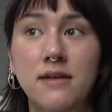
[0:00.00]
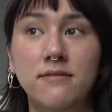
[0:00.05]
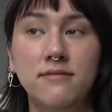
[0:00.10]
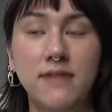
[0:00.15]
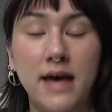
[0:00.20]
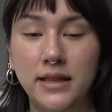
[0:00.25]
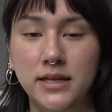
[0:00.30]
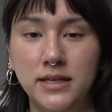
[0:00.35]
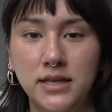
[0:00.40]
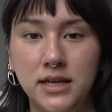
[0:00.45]

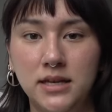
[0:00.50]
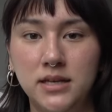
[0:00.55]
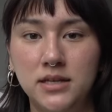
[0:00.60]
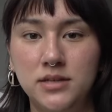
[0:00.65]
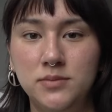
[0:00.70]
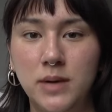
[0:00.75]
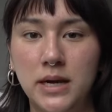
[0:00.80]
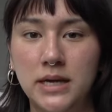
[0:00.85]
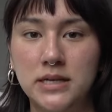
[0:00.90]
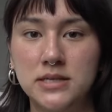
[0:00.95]

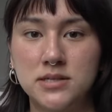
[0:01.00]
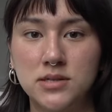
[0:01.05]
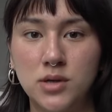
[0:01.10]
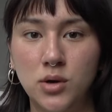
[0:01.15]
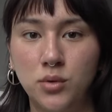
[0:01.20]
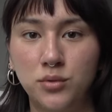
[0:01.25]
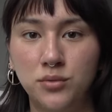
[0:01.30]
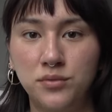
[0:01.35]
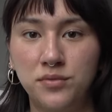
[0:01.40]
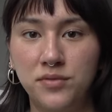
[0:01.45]
validated by his
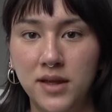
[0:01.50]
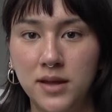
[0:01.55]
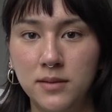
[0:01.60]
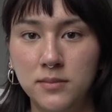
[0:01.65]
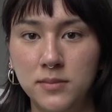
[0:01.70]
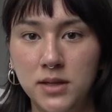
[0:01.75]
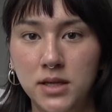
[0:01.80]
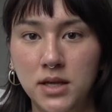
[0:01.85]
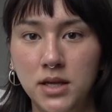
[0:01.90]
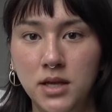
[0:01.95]
own
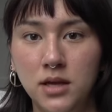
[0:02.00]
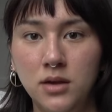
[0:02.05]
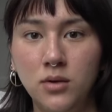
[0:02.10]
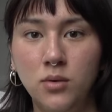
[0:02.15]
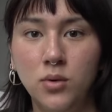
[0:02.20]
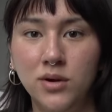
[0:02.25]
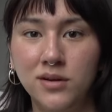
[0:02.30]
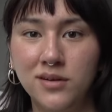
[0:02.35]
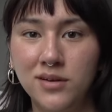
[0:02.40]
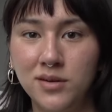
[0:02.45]
family
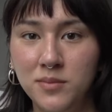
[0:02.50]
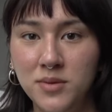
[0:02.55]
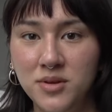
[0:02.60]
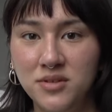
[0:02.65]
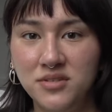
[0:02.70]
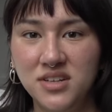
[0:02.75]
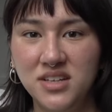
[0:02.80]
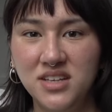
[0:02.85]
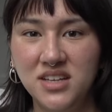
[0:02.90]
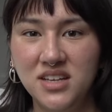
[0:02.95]
or
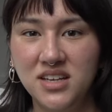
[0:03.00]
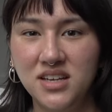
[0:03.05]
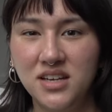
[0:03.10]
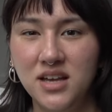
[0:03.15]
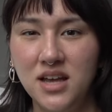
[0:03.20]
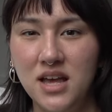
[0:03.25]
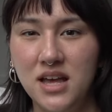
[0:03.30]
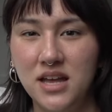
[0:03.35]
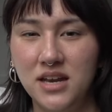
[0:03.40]
community.